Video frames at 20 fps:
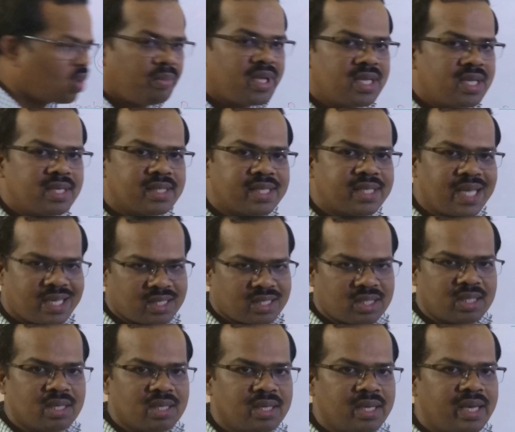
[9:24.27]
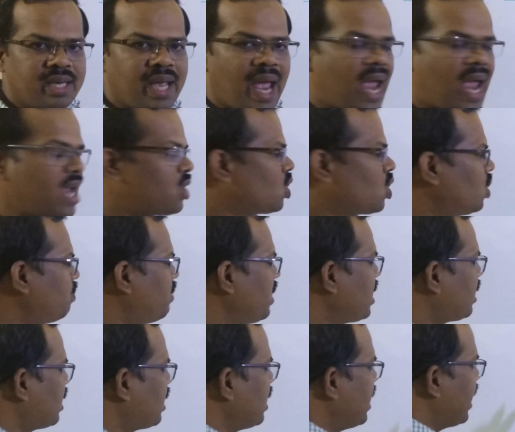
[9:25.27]
be 6. I could
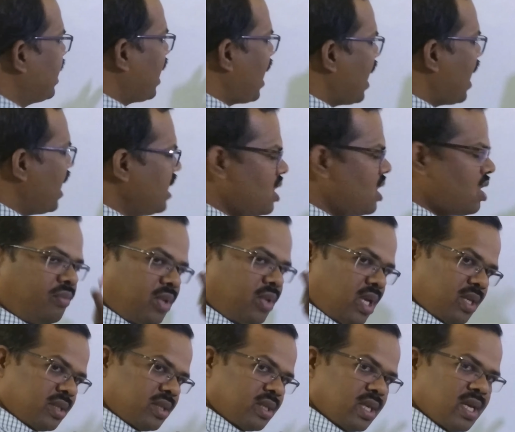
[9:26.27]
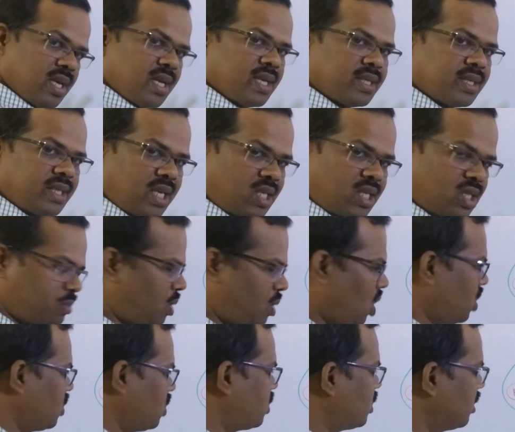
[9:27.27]
pick any of these 6
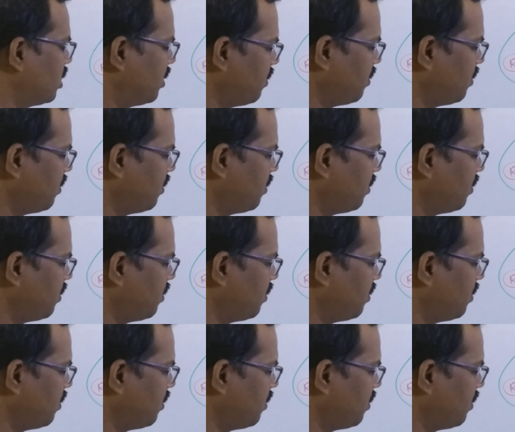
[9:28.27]
balls.